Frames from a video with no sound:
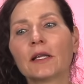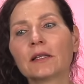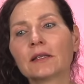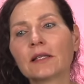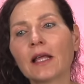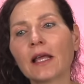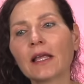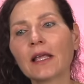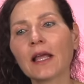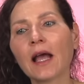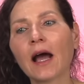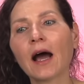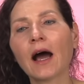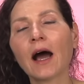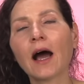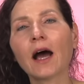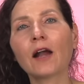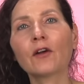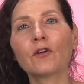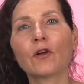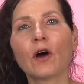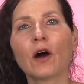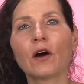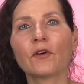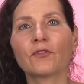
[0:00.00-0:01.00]
they
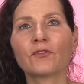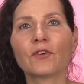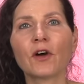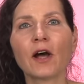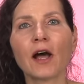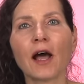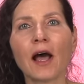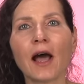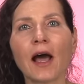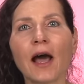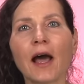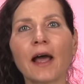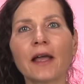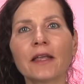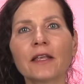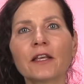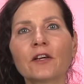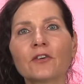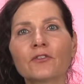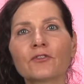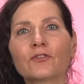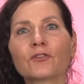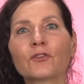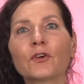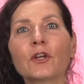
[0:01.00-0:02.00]
are of a
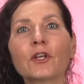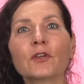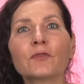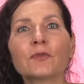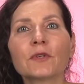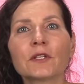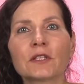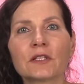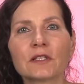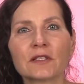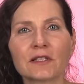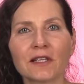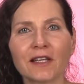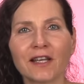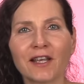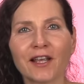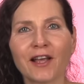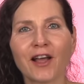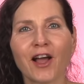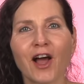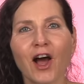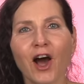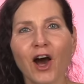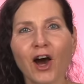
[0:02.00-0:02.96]
higher frequency,